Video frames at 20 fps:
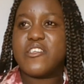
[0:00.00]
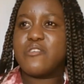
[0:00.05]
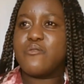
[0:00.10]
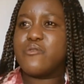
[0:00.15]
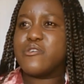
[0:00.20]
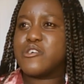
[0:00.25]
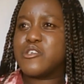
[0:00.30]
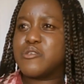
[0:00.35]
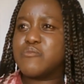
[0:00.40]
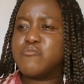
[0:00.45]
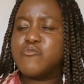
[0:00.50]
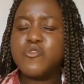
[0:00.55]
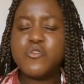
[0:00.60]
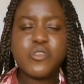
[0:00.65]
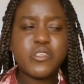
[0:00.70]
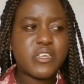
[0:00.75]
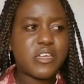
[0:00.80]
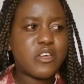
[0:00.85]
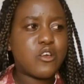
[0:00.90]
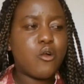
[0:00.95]
There was
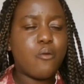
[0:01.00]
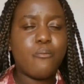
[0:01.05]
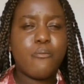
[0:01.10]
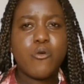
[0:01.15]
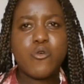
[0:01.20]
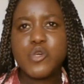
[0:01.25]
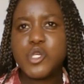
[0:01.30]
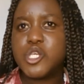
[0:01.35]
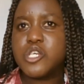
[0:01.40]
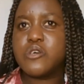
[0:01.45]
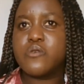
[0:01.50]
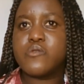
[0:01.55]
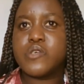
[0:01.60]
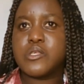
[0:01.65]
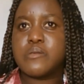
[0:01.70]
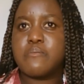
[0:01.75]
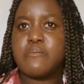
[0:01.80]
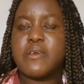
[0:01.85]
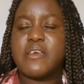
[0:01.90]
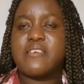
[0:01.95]
music, commotion, it was
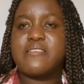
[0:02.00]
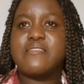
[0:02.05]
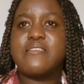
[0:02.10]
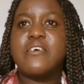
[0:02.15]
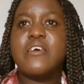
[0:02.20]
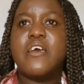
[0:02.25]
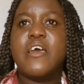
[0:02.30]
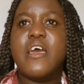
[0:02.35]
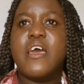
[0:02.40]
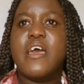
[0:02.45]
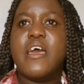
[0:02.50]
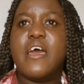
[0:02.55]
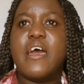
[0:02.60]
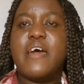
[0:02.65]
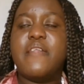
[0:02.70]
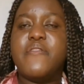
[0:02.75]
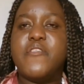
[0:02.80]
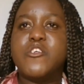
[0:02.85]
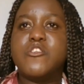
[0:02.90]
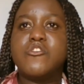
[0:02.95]
a mess.
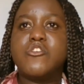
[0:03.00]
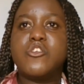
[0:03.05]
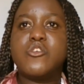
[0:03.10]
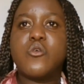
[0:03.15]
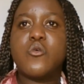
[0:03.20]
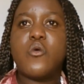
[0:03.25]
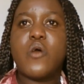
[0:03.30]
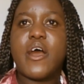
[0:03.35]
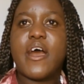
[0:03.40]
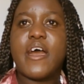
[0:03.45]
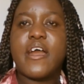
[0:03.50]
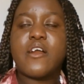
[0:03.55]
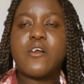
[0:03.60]
And then so